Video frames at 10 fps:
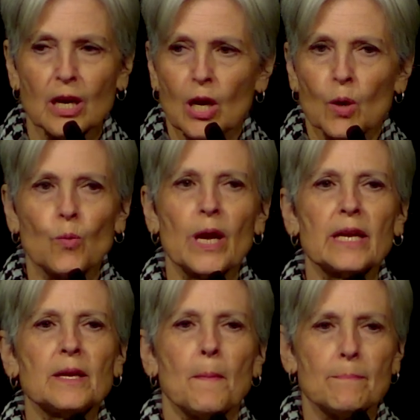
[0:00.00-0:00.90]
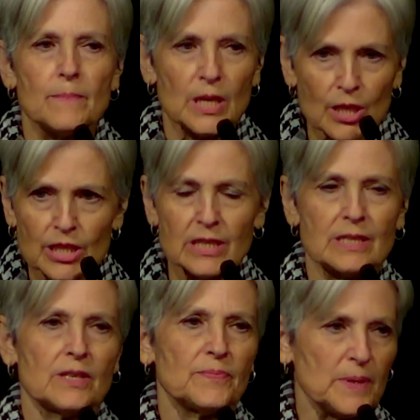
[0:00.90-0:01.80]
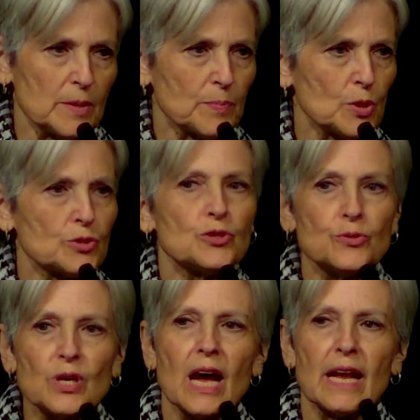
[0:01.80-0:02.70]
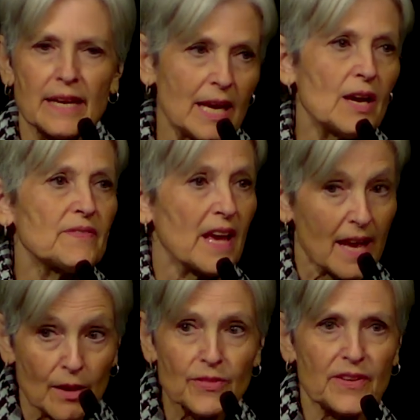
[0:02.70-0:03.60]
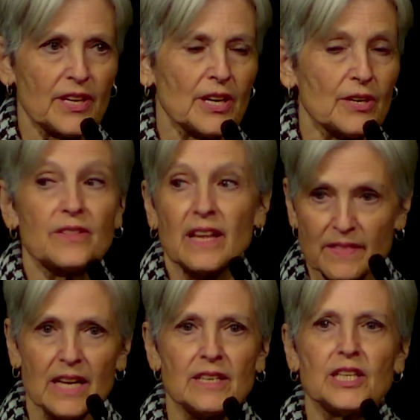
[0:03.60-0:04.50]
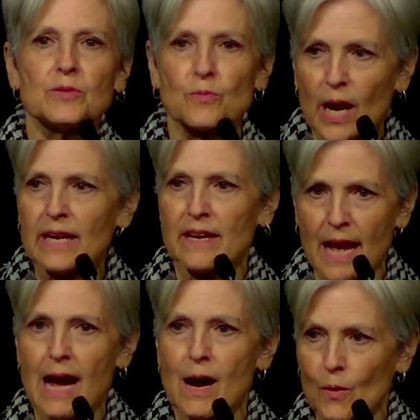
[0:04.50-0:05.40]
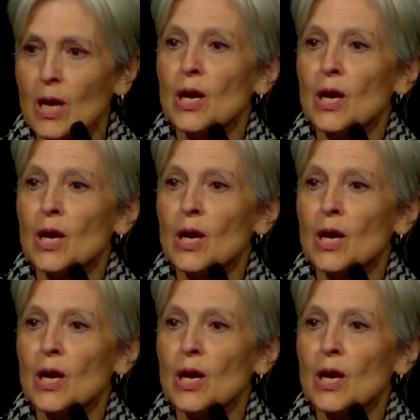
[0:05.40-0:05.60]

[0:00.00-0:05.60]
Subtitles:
when millions of people do not have the health care that they need right now.